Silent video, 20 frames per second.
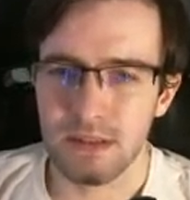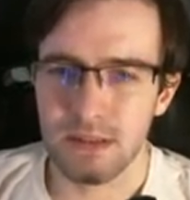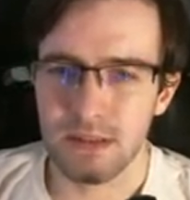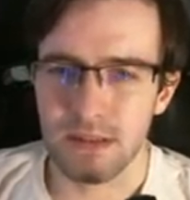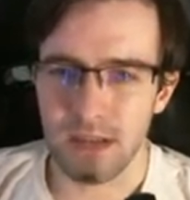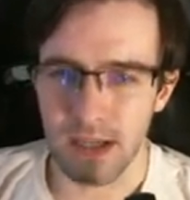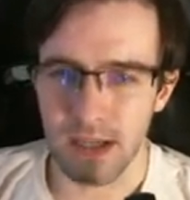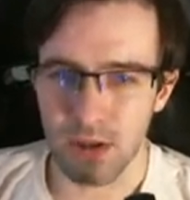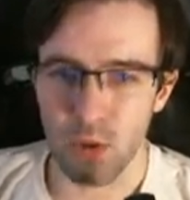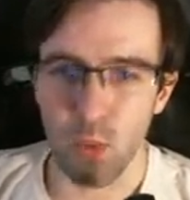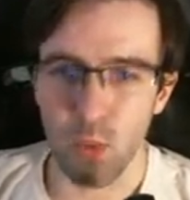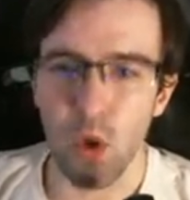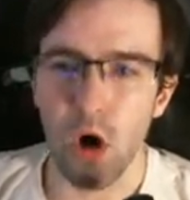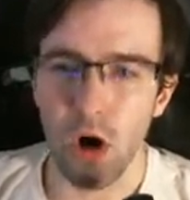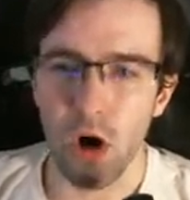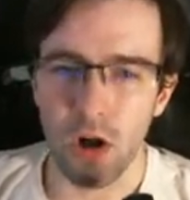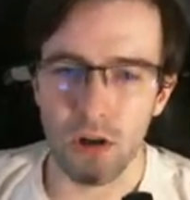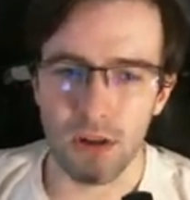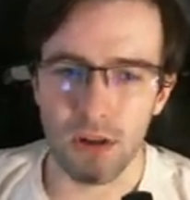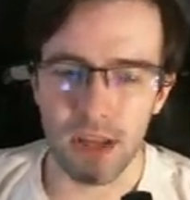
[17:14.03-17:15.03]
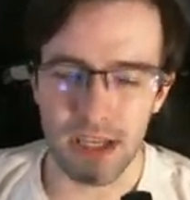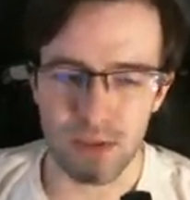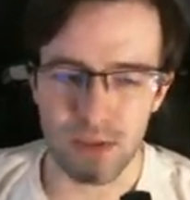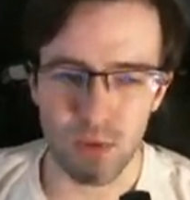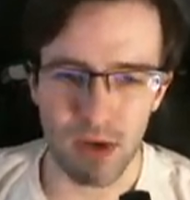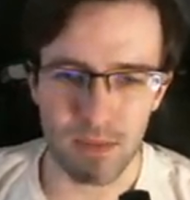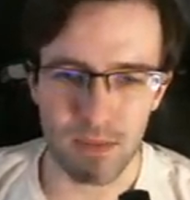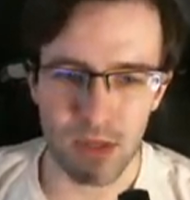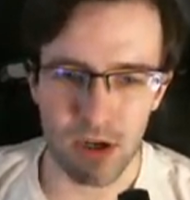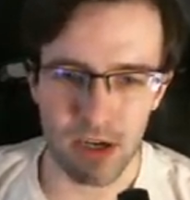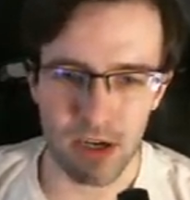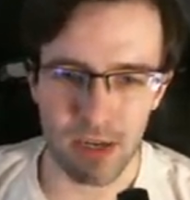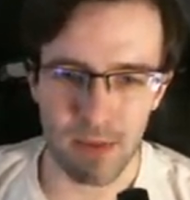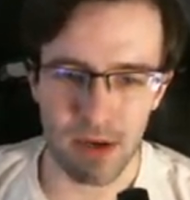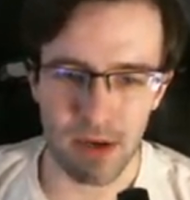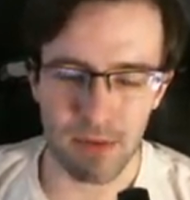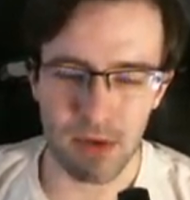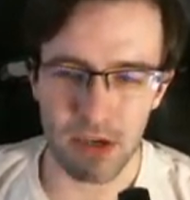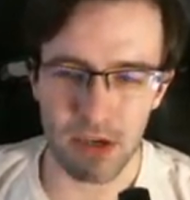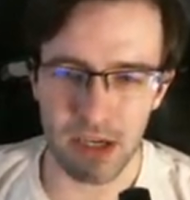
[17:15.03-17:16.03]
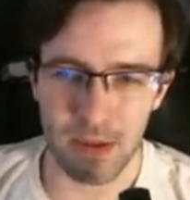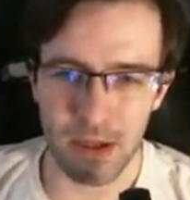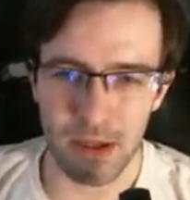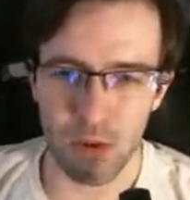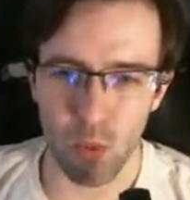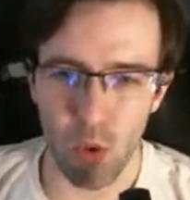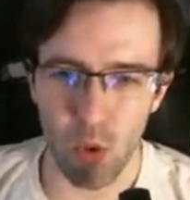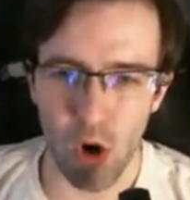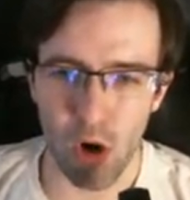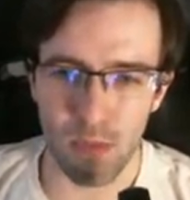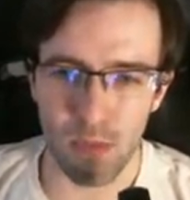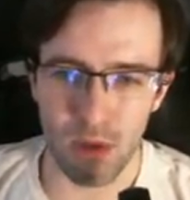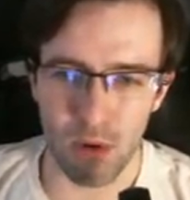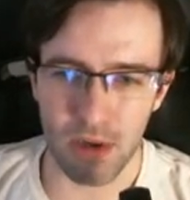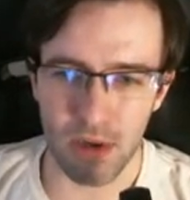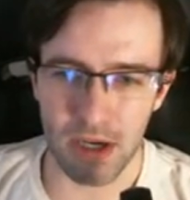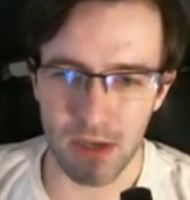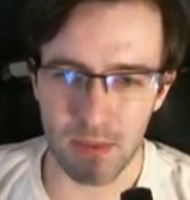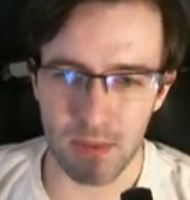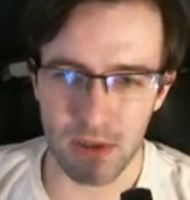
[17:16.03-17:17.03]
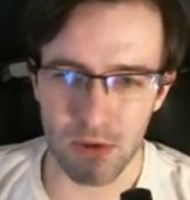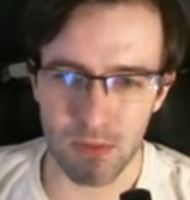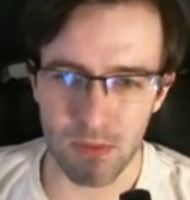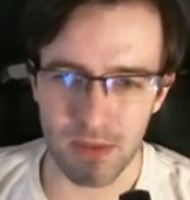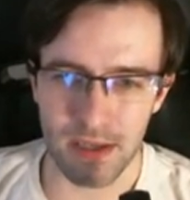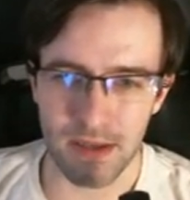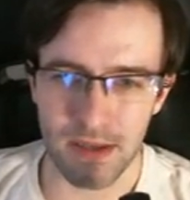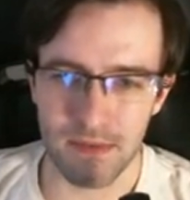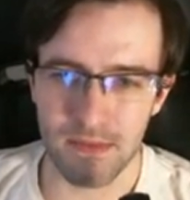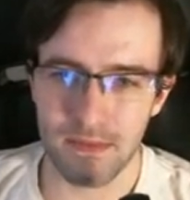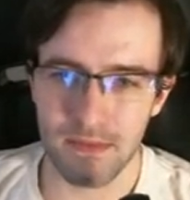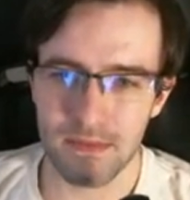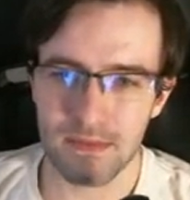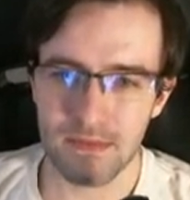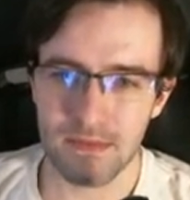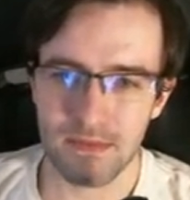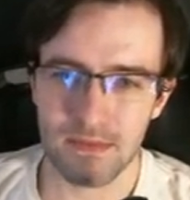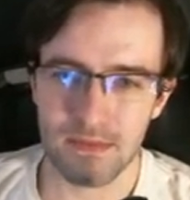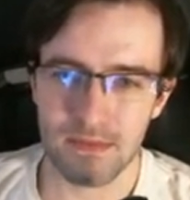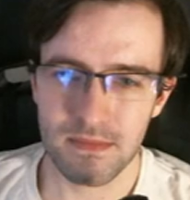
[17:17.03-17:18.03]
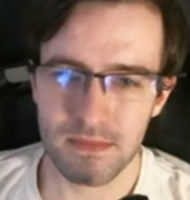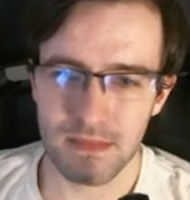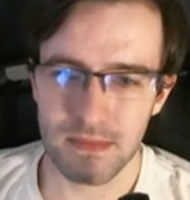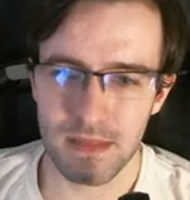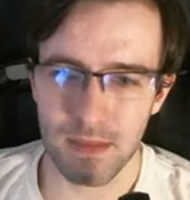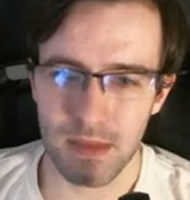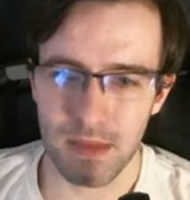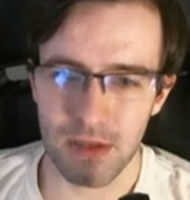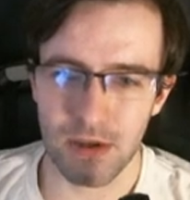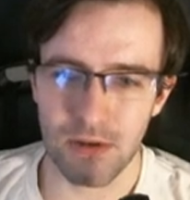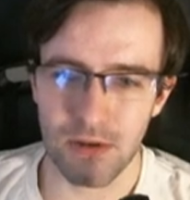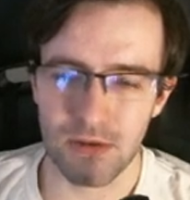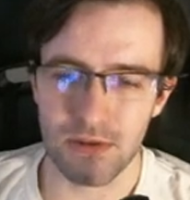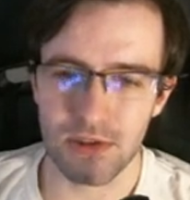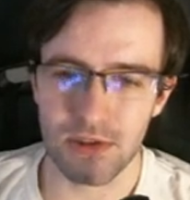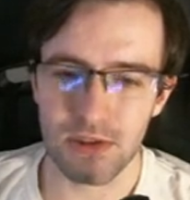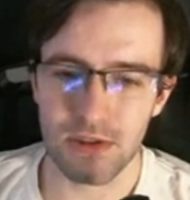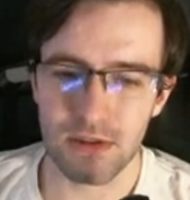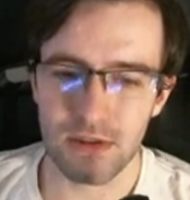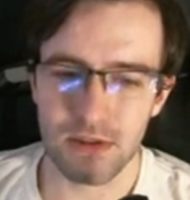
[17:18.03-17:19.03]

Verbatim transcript: Like, the wall, that's what I'm talking about. I'm talking about the wall blowing up a little bit. Give me those.